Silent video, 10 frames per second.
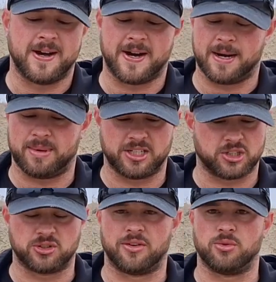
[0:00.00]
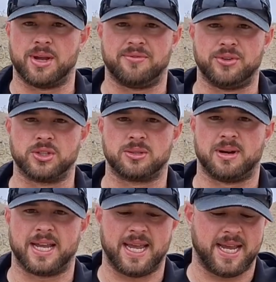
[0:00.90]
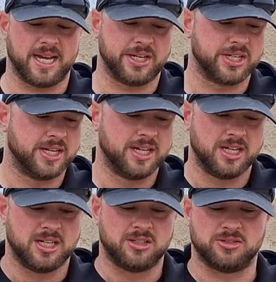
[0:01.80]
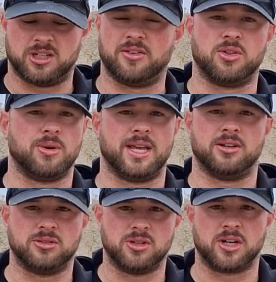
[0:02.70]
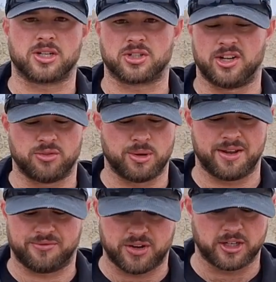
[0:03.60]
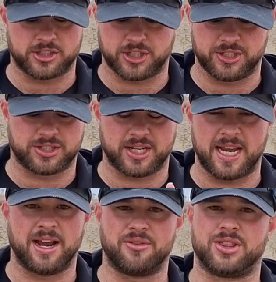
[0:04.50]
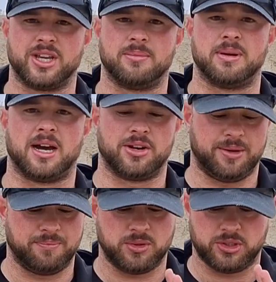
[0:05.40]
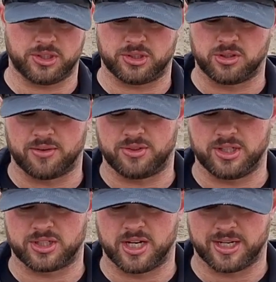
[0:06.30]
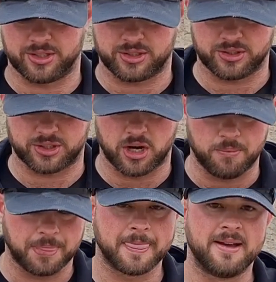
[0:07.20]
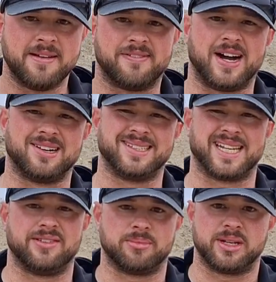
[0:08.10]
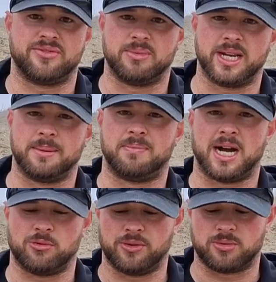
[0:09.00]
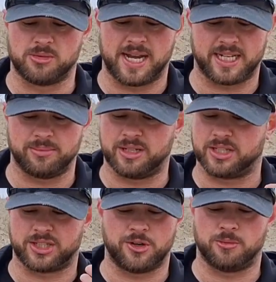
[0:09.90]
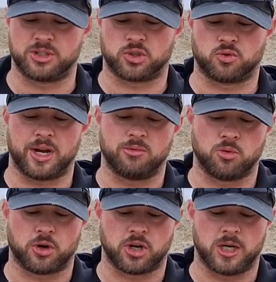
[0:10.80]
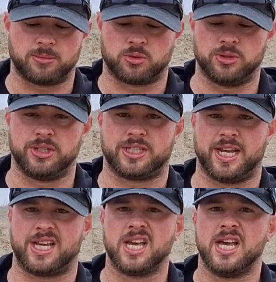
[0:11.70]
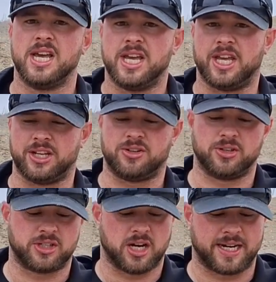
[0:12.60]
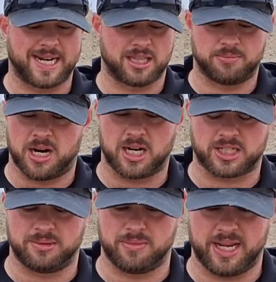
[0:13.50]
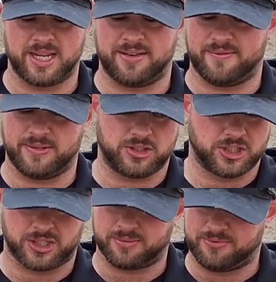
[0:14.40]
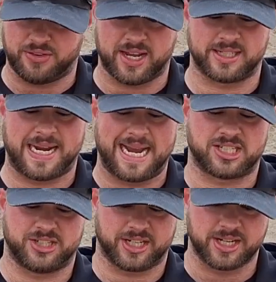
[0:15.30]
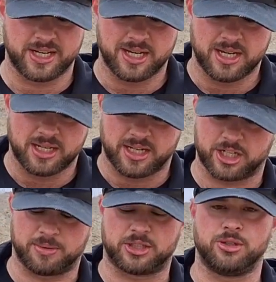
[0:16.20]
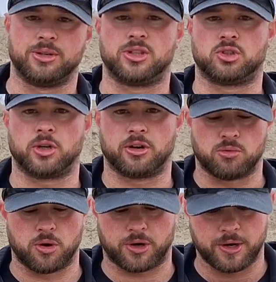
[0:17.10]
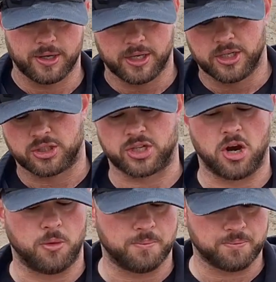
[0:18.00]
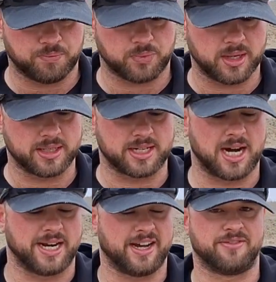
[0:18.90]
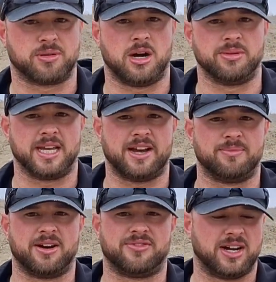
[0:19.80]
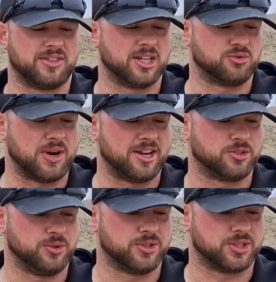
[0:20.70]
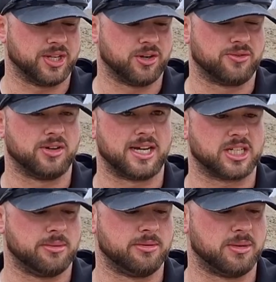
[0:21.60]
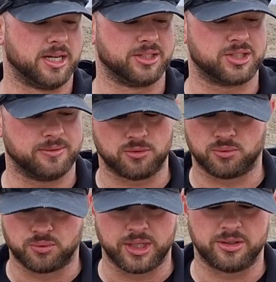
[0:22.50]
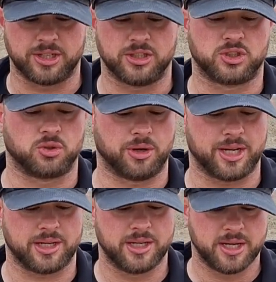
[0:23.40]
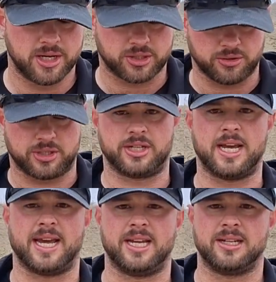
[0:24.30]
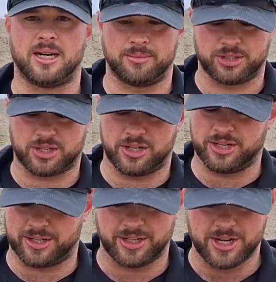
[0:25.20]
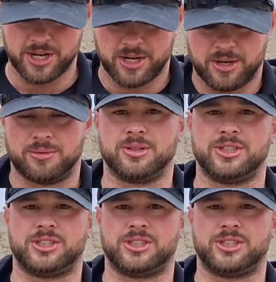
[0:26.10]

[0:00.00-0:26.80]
I just love the way it feels in my hand. Love the way it looks. Love the way it functions. Everything about it. Just love these guns. So finally saved up enough money to buy one from Langdon because they do a bunch of great work on them to really take a good gun out of the box and make it just fantastic, especially with the trigger work. So got it. I've probably have about 5,000 rounds through this thing over the last couple months. Really enjoy it. So today, I'm just going to really